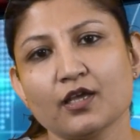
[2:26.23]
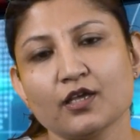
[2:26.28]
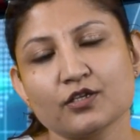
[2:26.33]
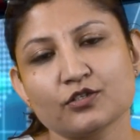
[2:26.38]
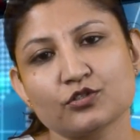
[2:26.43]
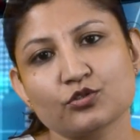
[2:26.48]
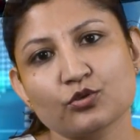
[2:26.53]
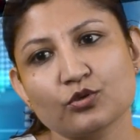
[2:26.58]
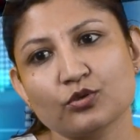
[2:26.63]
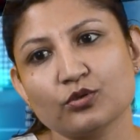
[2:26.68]

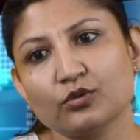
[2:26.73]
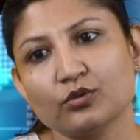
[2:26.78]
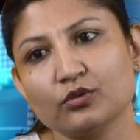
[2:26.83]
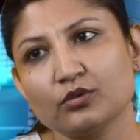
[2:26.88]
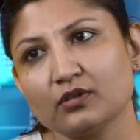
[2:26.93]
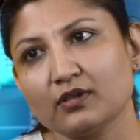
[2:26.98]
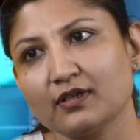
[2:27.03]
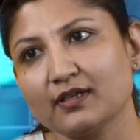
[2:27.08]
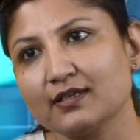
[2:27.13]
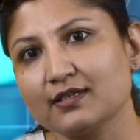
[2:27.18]
So
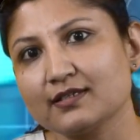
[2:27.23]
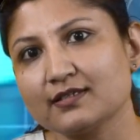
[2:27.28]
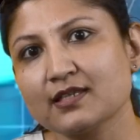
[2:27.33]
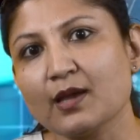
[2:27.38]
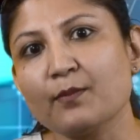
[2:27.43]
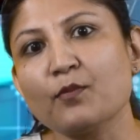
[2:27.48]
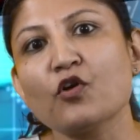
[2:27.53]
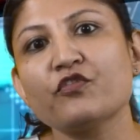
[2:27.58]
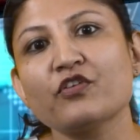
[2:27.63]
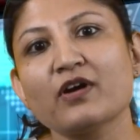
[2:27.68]

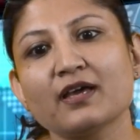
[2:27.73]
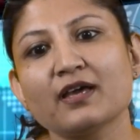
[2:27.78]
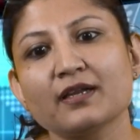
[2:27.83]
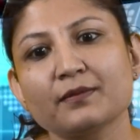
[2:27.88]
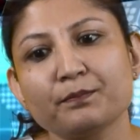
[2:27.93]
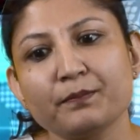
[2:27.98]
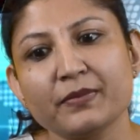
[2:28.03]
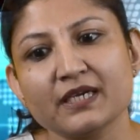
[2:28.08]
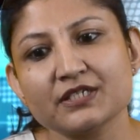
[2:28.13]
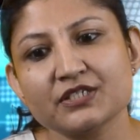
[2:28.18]
some of our
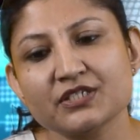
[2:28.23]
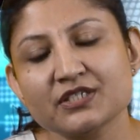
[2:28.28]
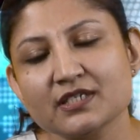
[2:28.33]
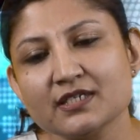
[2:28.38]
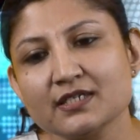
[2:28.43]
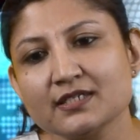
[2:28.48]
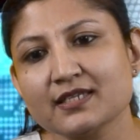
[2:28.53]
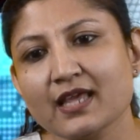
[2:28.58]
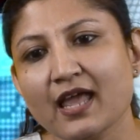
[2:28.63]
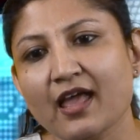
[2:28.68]

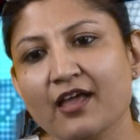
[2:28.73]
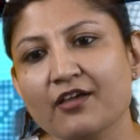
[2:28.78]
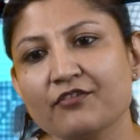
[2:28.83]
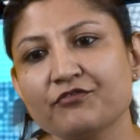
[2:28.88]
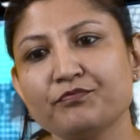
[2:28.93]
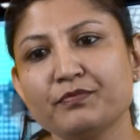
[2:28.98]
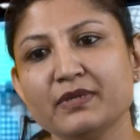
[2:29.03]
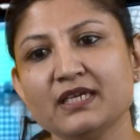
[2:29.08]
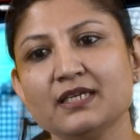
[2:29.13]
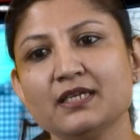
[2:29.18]
patients
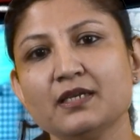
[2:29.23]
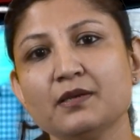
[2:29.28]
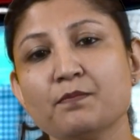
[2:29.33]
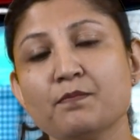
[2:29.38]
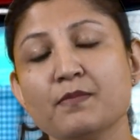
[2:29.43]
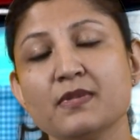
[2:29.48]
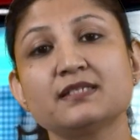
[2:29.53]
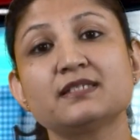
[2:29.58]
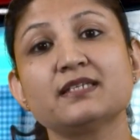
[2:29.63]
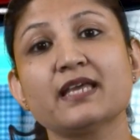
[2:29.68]
have been
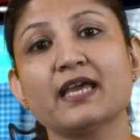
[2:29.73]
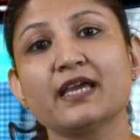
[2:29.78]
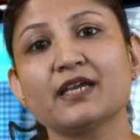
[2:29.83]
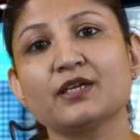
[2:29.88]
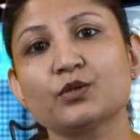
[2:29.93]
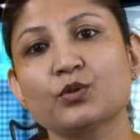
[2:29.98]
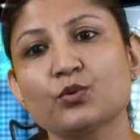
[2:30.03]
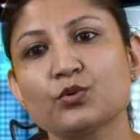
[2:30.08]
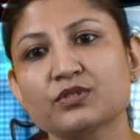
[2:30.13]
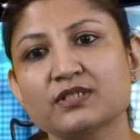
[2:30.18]

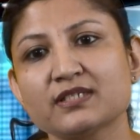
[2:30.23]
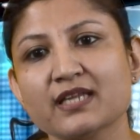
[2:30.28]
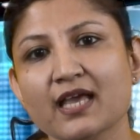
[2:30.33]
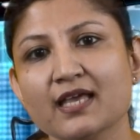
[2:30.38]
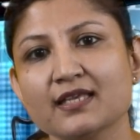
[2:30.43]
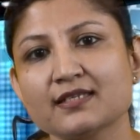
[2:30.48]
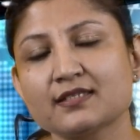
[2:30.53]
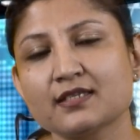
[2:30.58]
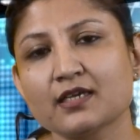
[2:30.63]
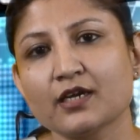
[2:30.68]
misdiagnosed
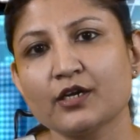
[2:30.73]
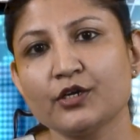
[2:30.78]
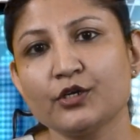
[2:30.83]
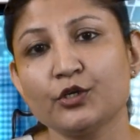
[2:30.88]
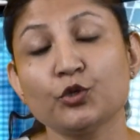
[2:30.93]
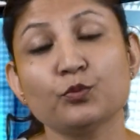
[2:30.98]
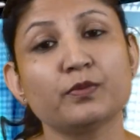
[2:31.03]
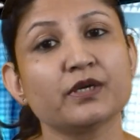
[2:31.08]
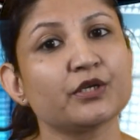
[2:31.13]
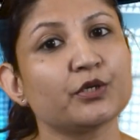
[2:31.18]
as
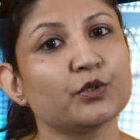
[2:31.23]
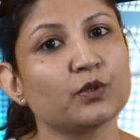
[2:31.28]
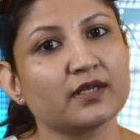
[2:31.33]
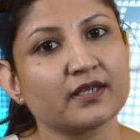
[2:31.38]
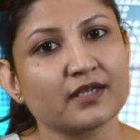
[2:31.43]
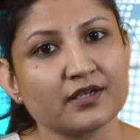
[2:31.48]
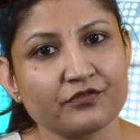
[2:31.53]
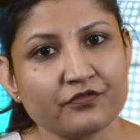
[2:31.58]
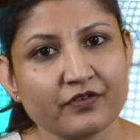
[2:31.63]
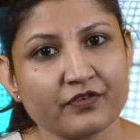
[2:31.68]
tubercular
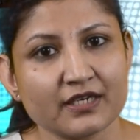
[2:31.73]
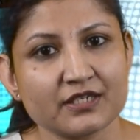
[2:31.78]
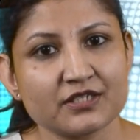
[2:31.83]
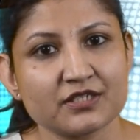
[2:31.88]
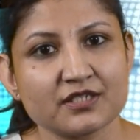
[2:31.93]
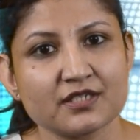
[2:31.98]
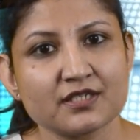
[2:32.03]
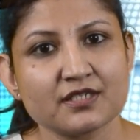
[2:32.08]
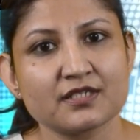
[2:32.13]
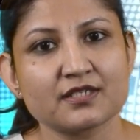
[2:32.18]

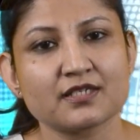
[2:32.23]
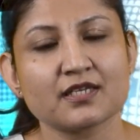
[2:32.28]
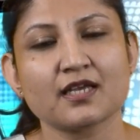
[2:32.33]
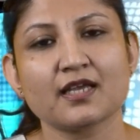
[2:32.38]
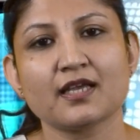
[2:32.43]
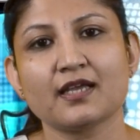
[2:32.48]
infections,